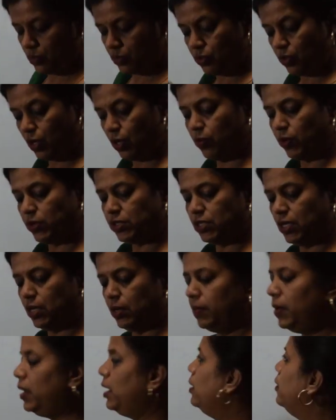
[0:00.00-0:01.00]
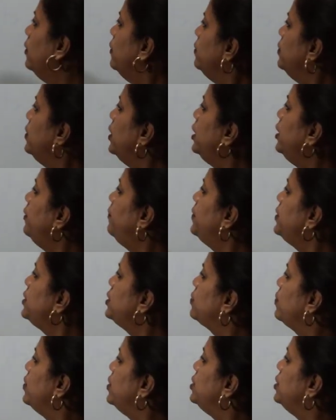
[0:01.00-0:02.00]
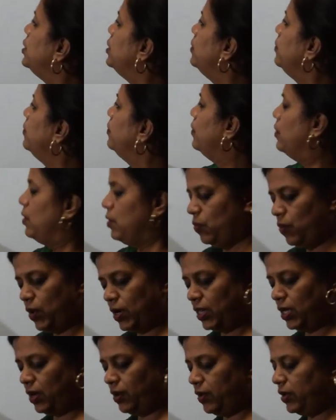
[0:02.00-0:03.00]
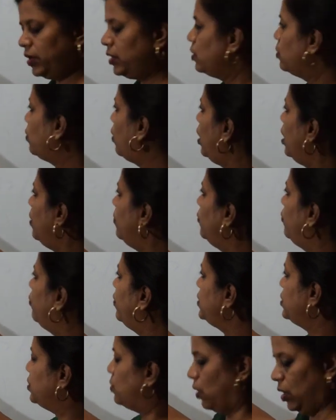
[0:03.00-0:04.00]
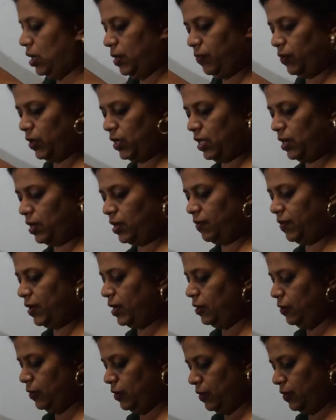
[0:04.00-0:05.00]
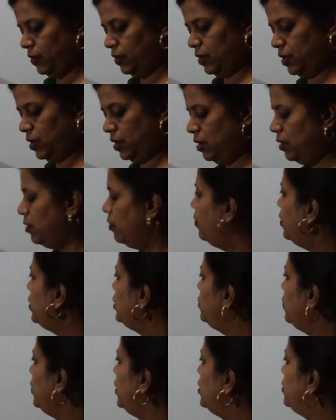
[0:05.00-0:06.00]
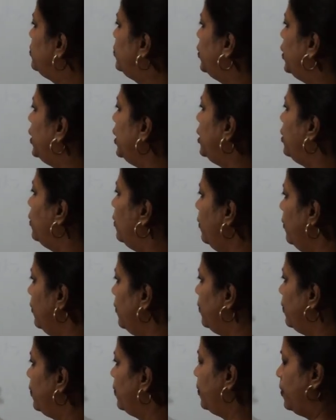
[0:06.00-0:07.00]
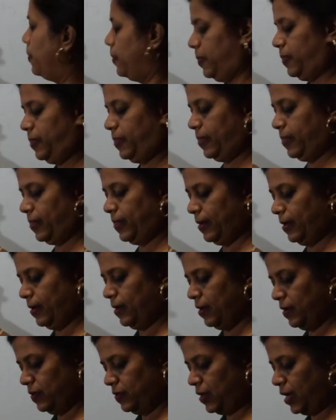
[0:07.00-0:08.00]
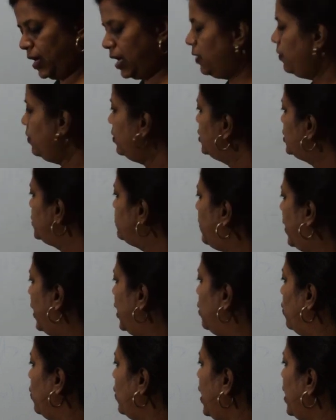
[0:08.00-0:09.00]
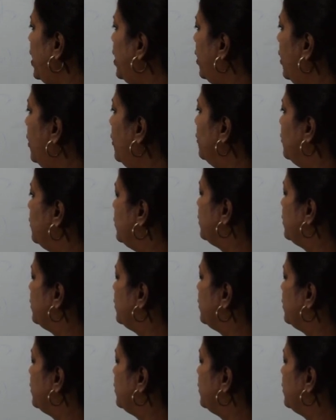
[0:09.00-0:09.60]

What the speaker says: Sorry, question number 31st question. What they given in column, first column, what they given? The first one is potato. Second one is Spirogyra.